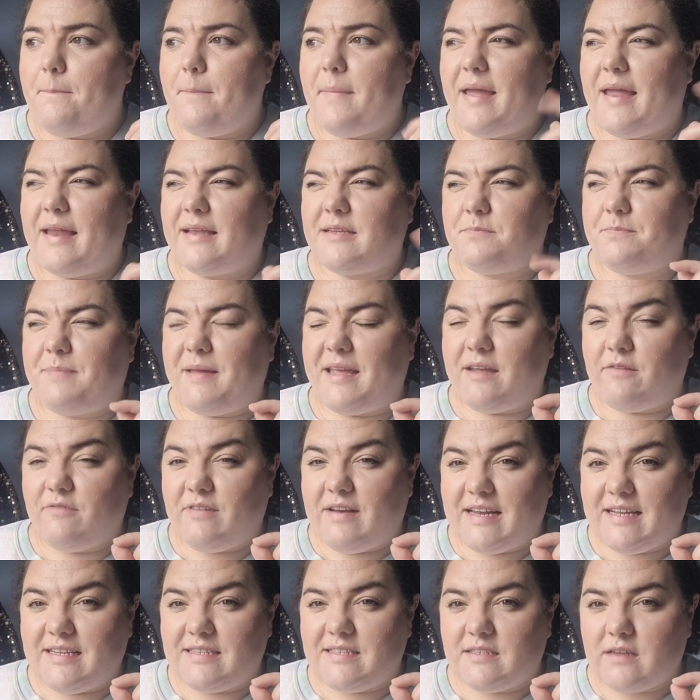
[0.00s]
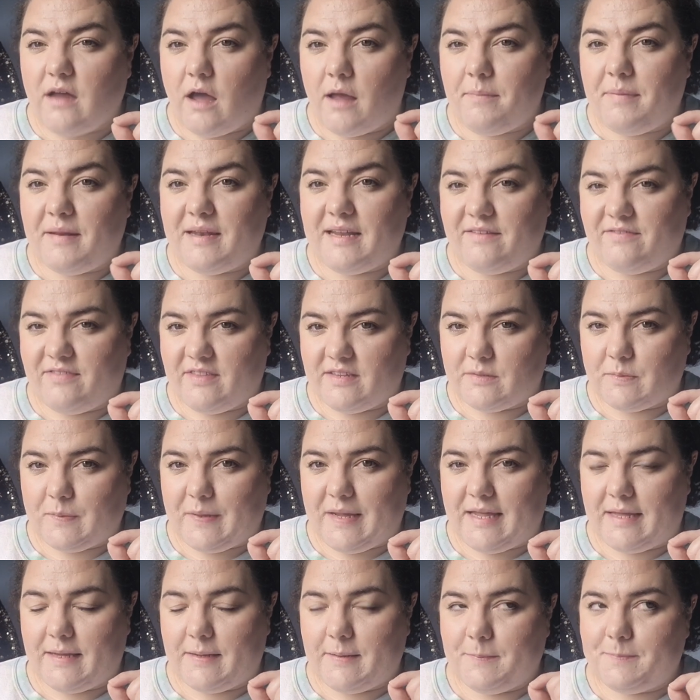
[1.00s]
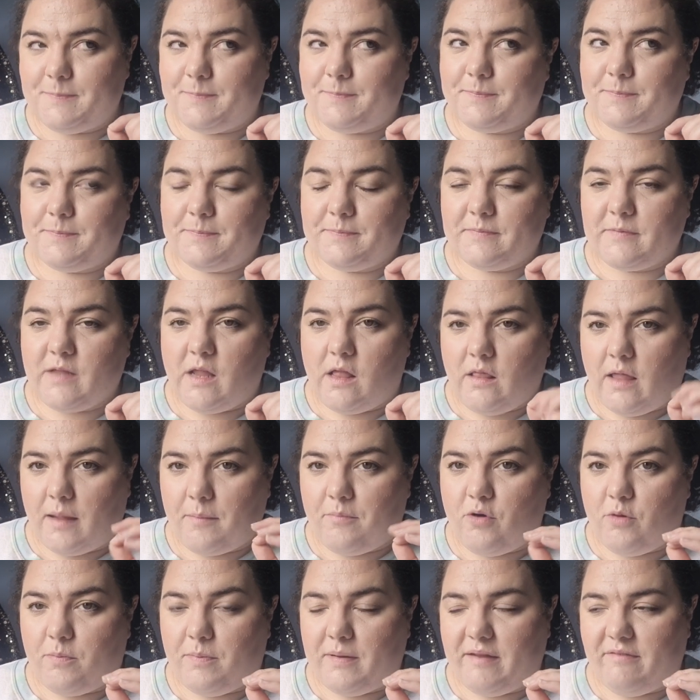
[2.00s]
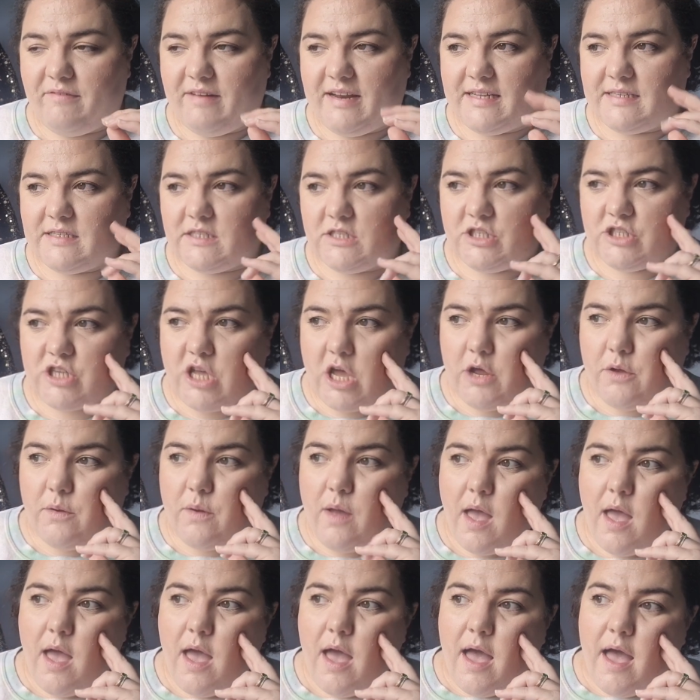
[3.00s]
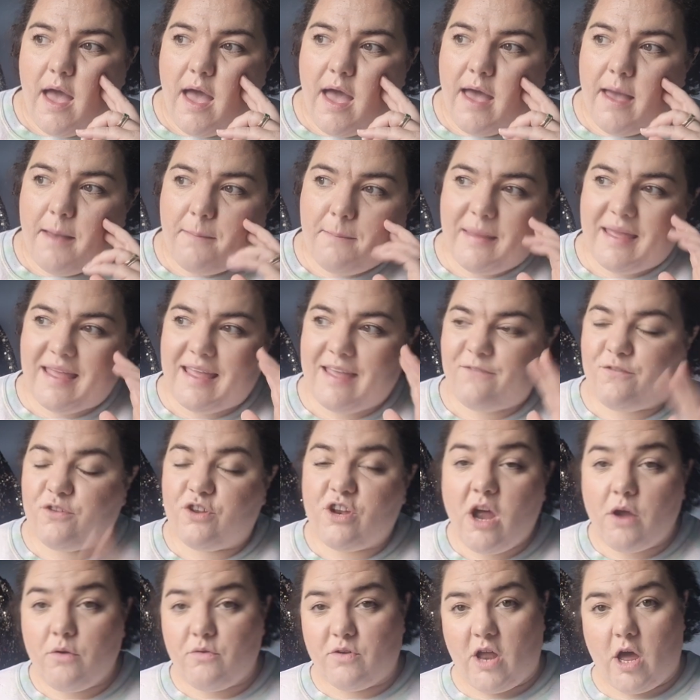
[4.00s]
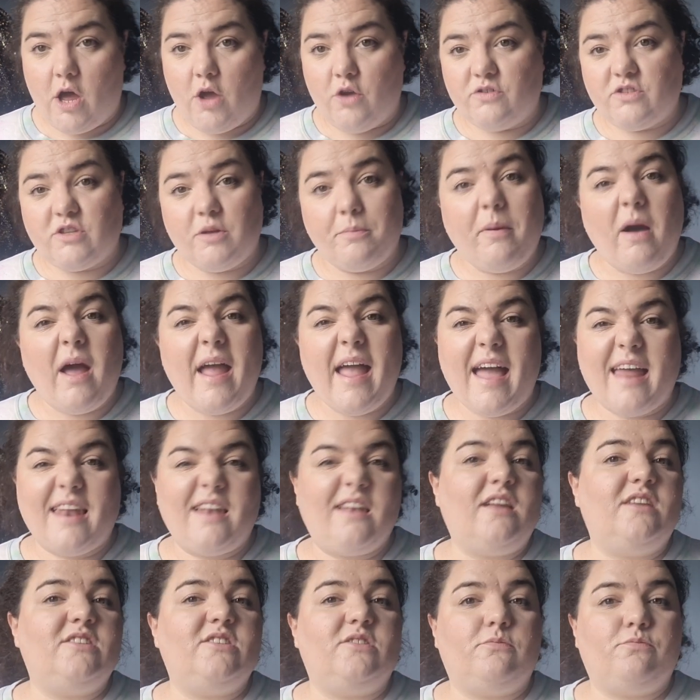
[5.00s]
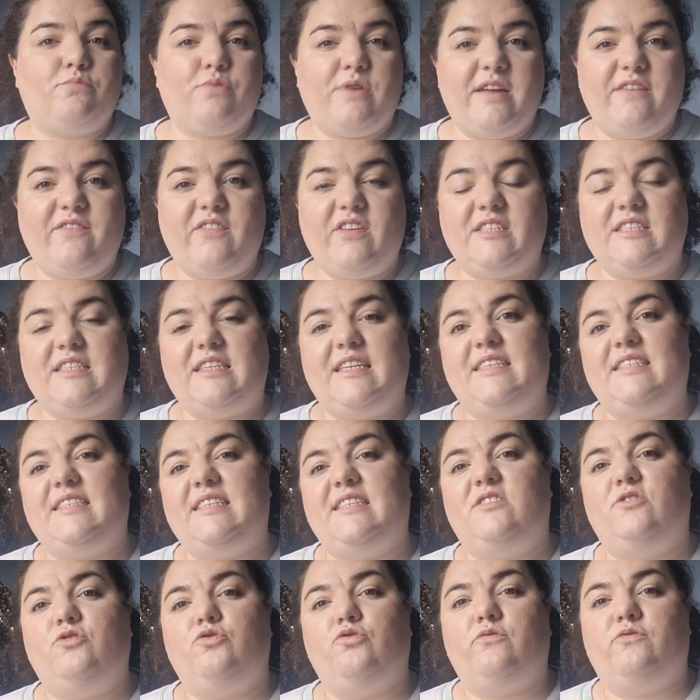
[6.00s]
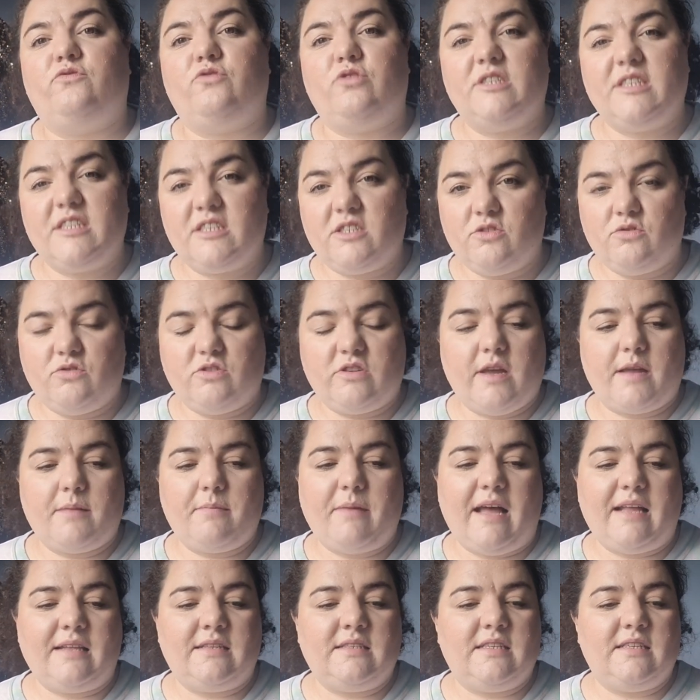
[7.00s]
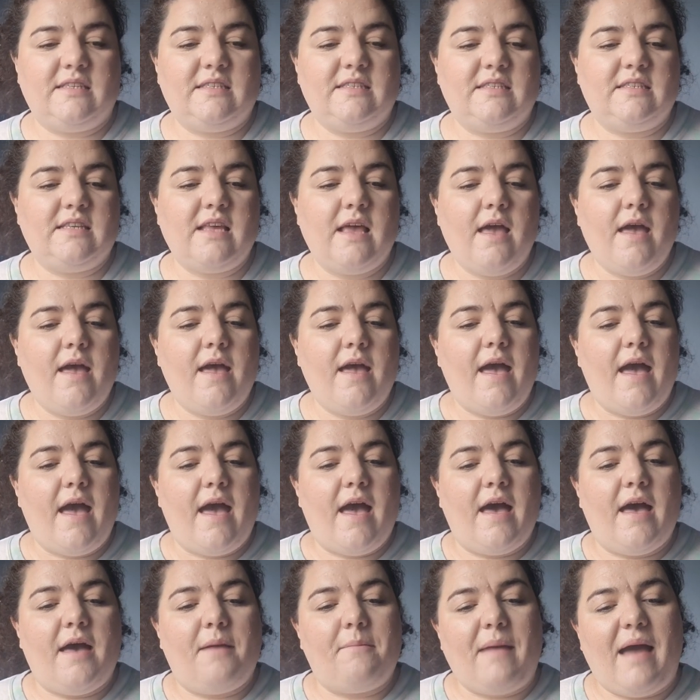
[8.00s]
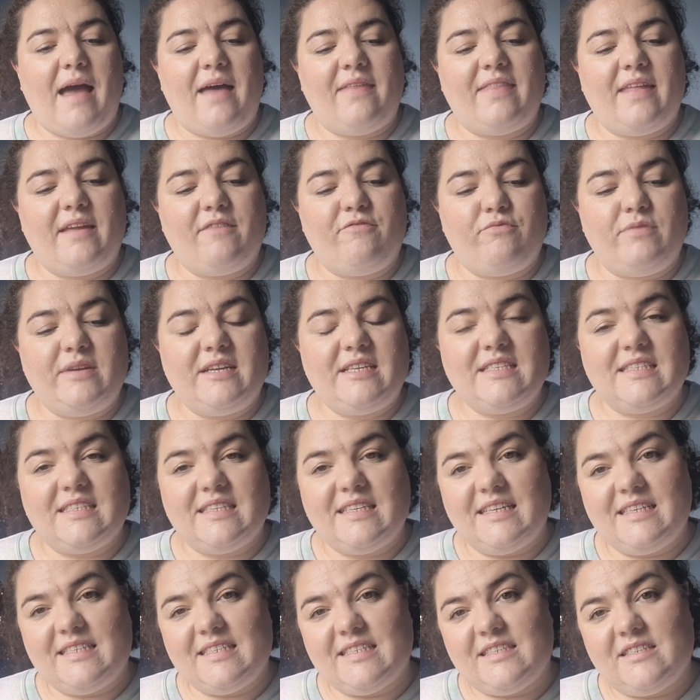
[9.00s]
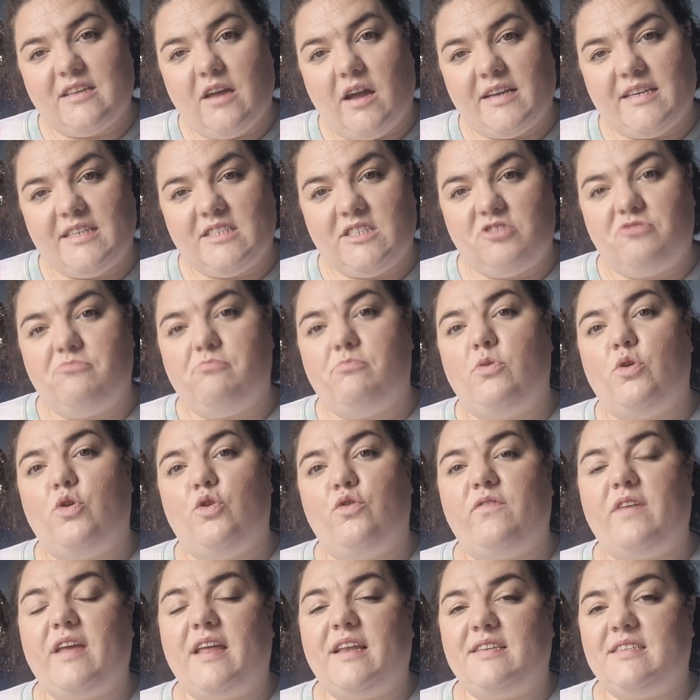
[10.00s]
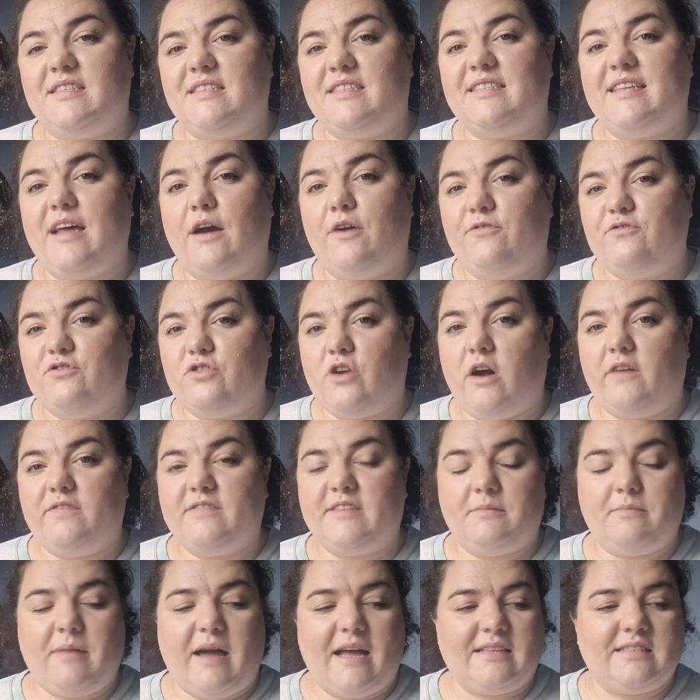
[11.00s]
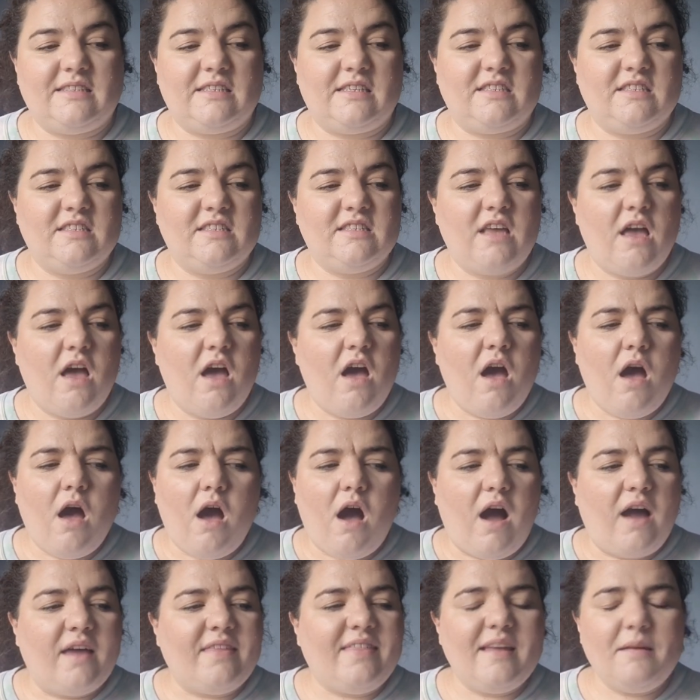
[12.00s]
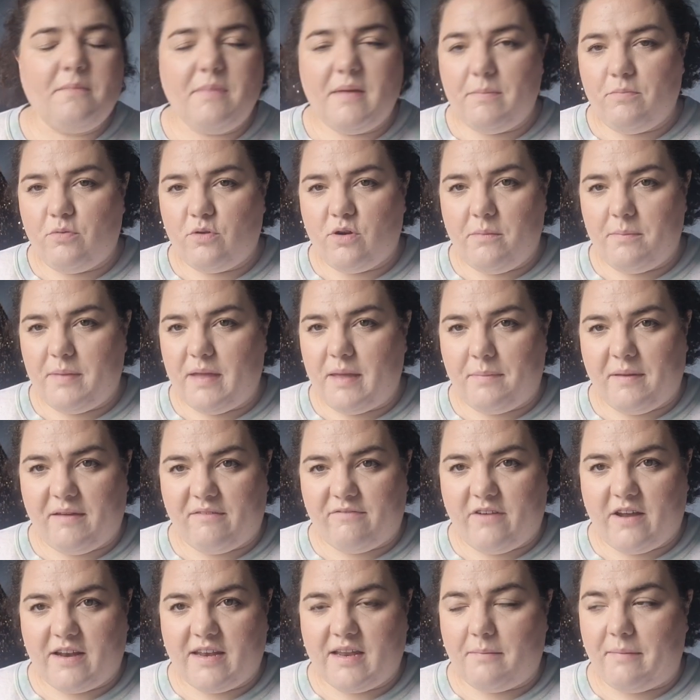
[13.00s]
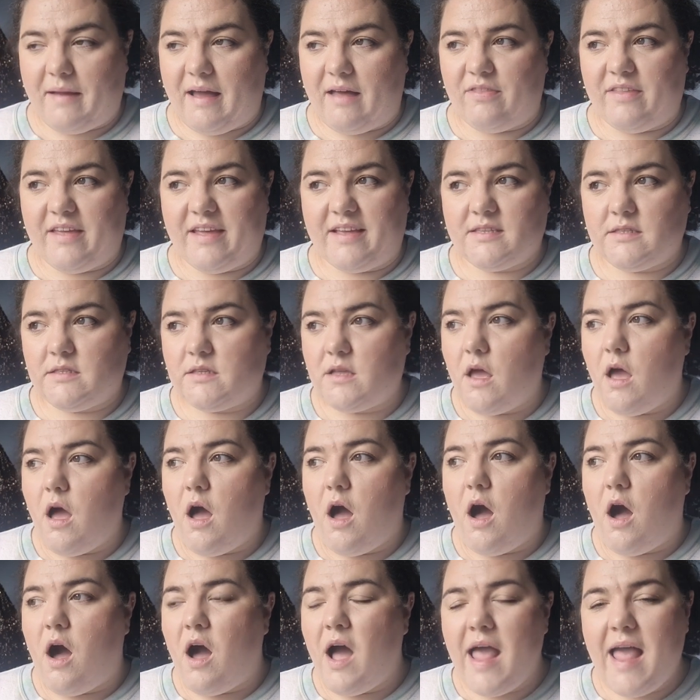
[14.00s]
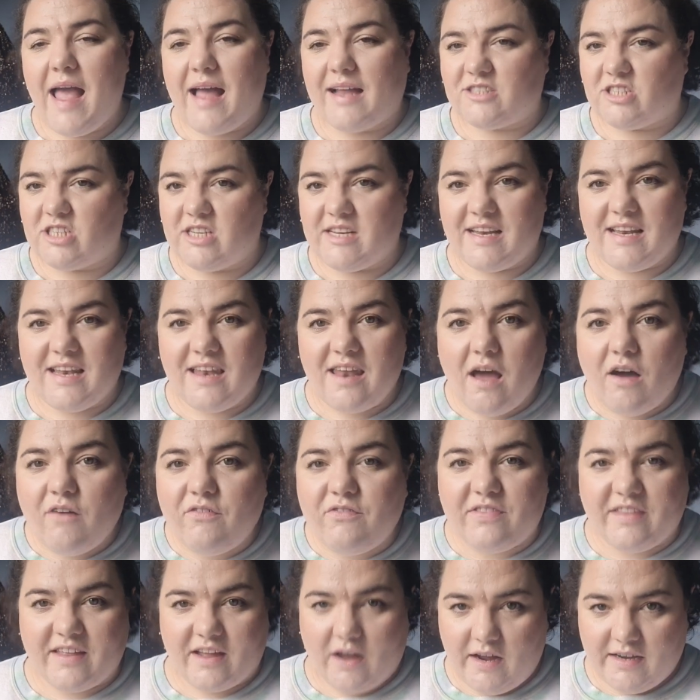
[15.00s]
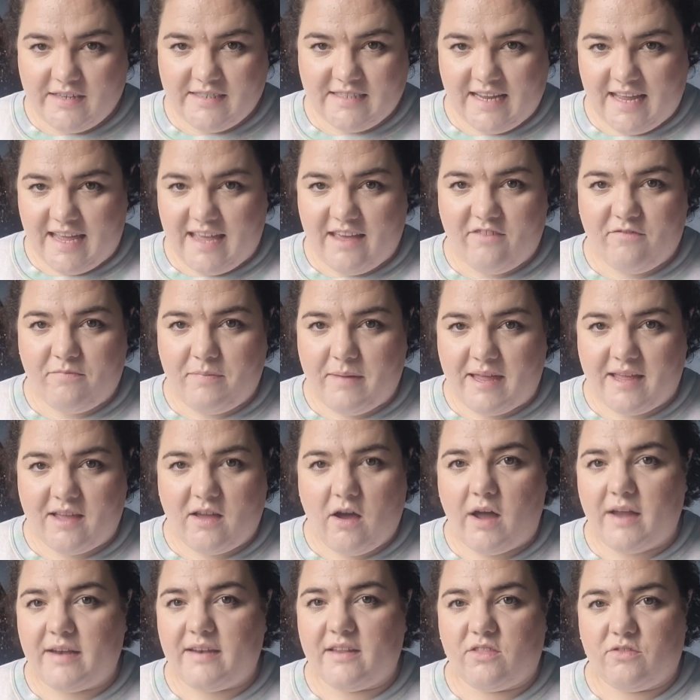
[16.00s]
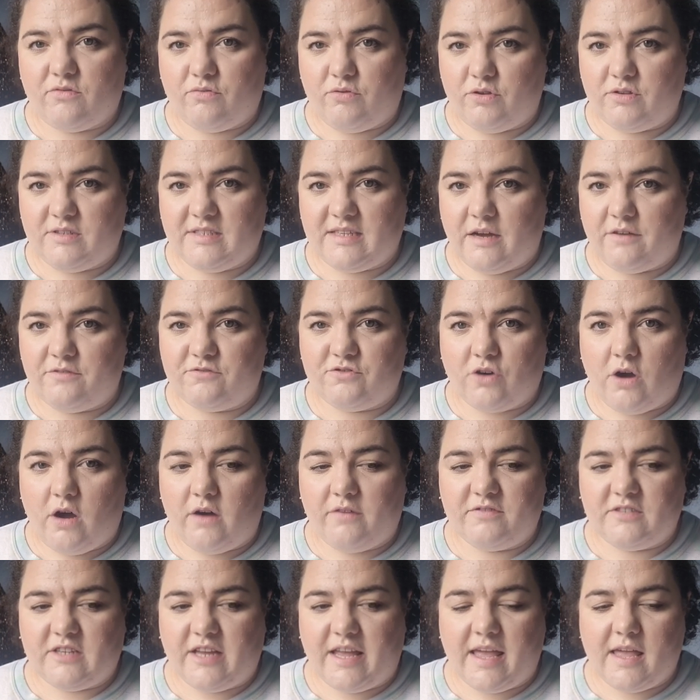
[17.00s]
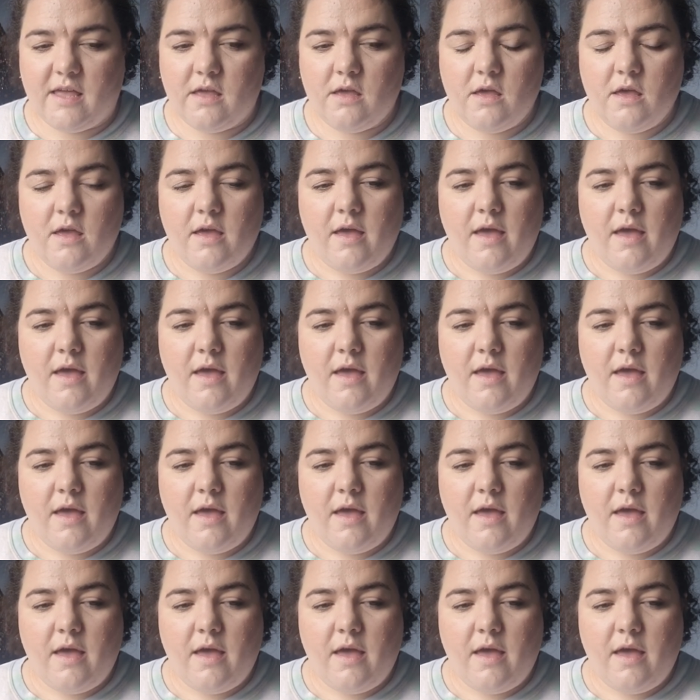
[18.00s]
It's being released, I believe, this week, like properly released. So if you don't know, so By Hand London previously did sort of traditional sewing patterns, and they've recently decided to move into self-drafted patterns. I think people can be a bit funny about this. I actually love the idea of being guided through self-drafting.